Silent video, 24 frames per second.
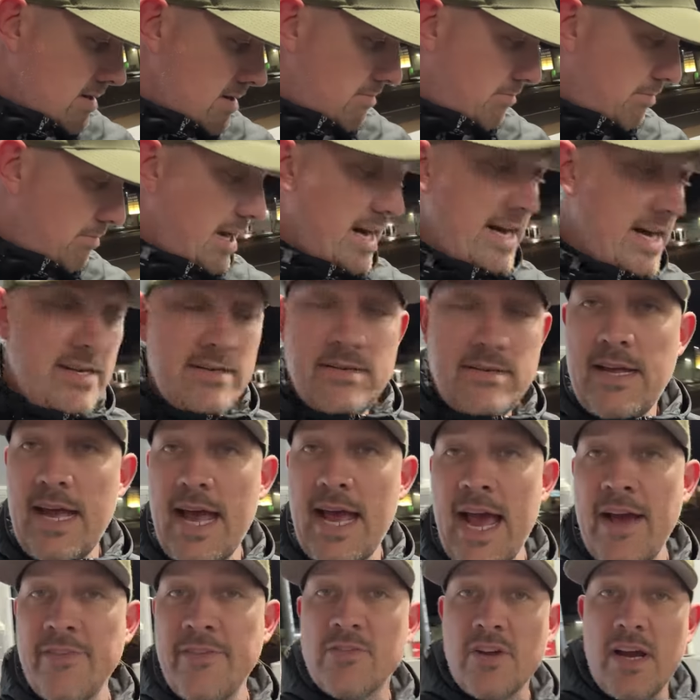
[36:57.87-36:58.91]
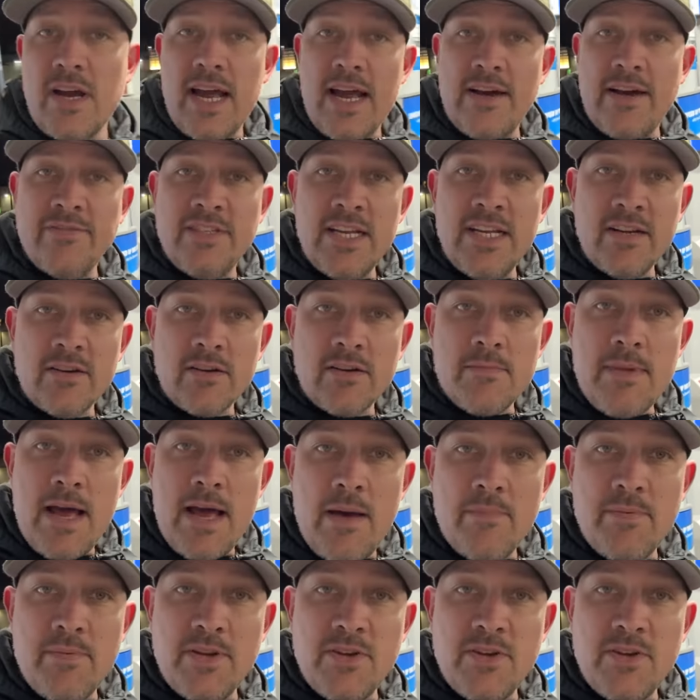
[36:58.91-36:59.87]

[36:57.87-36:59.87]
but after I have dinner, I'm happy